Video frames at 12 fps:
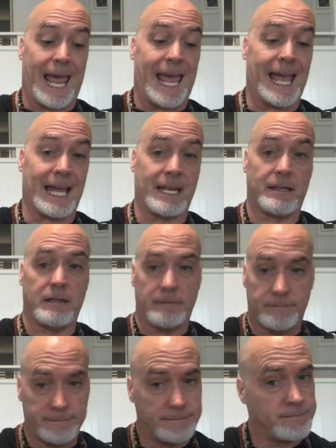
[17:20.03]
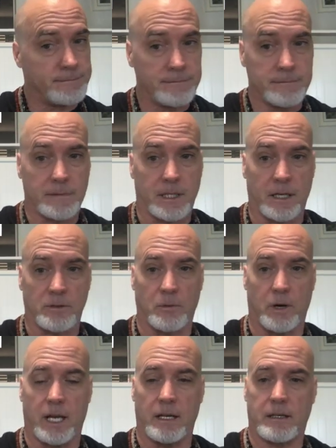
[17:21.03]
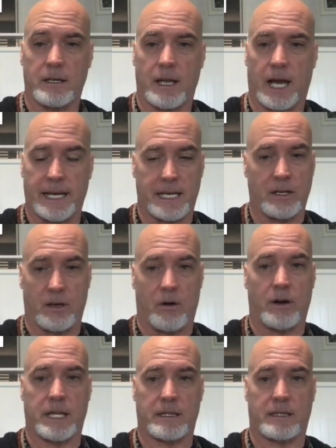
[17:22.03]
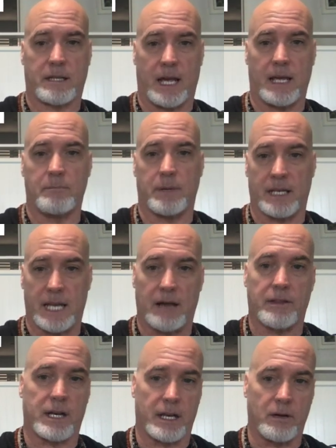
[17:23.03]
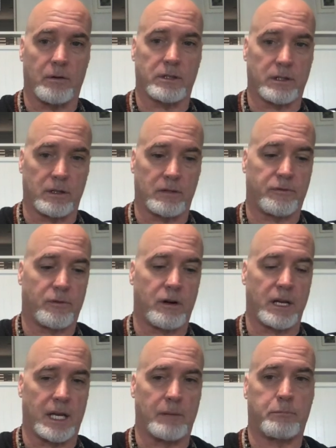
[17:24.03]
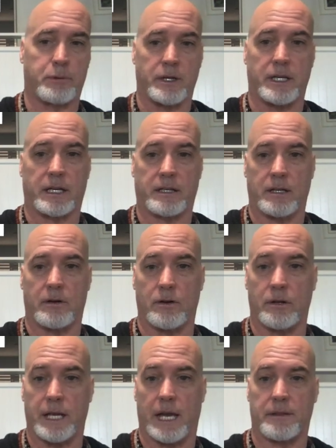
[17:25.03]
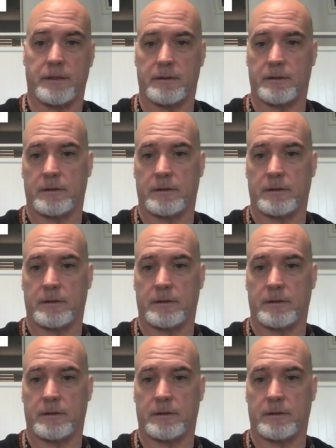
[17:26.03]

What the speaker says: And guess what? I didn't know it at the time, but now that I know what to look for, it predicted her death.